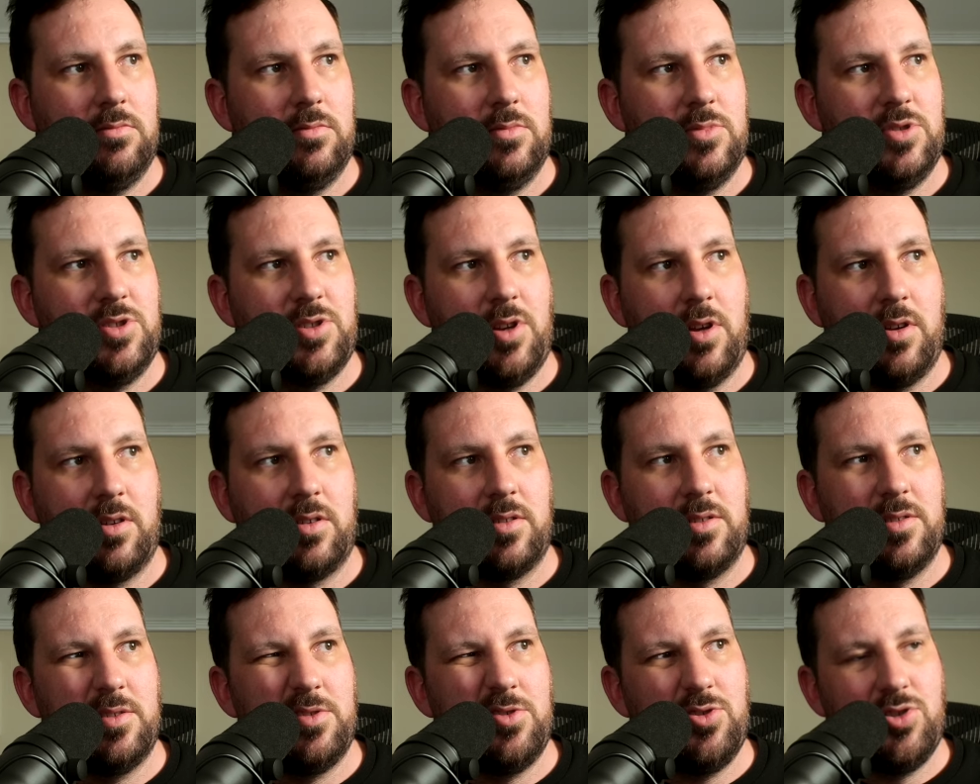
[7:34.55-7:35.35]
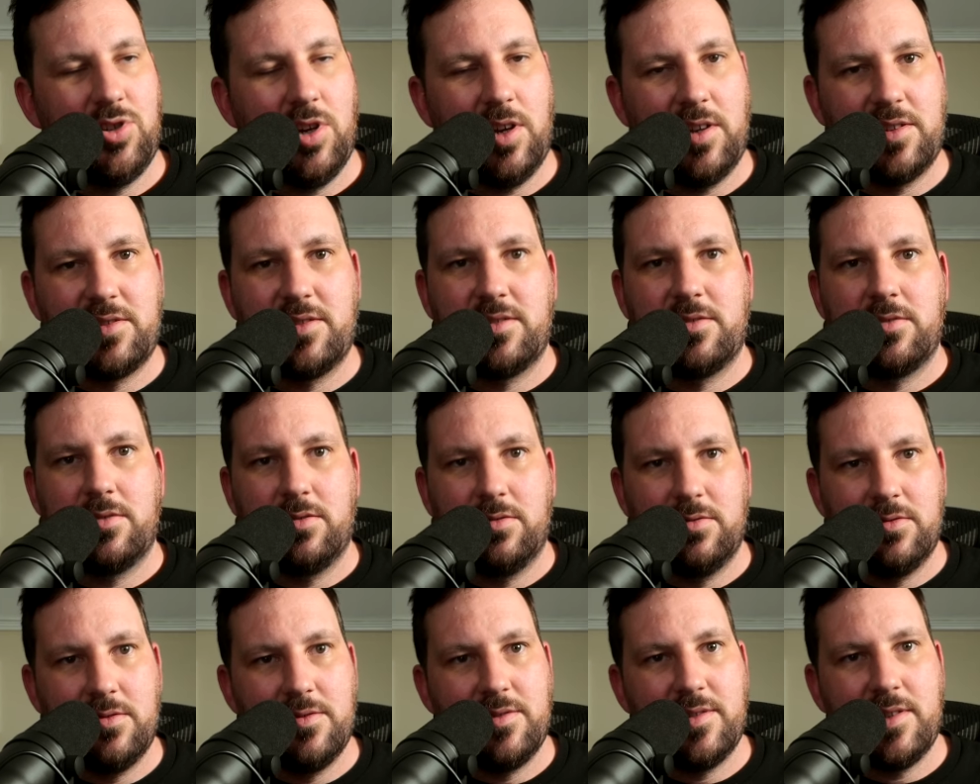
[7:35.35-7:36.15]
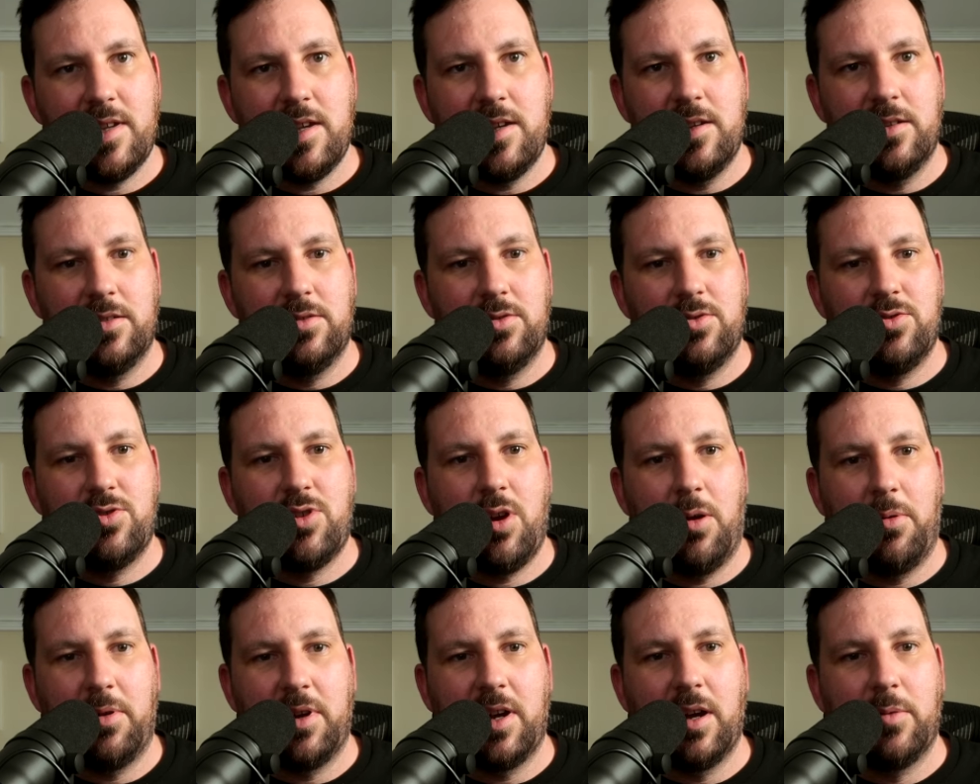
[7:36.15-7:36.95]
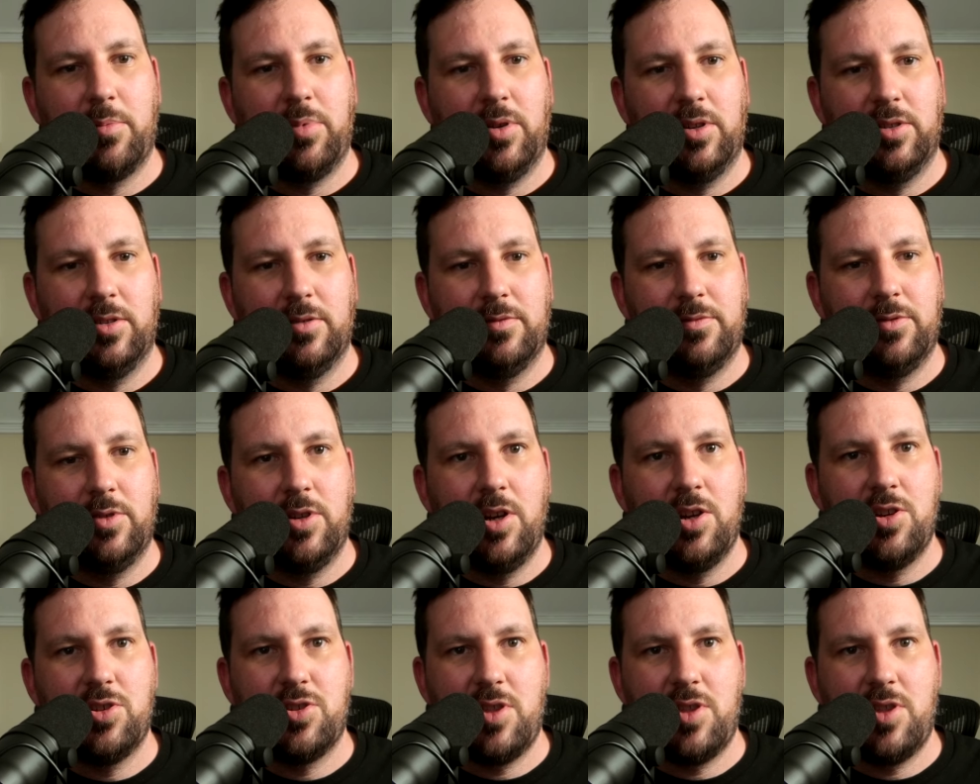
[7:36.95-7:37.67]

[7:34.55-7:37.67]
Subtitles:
so you can just see it showing up on the footage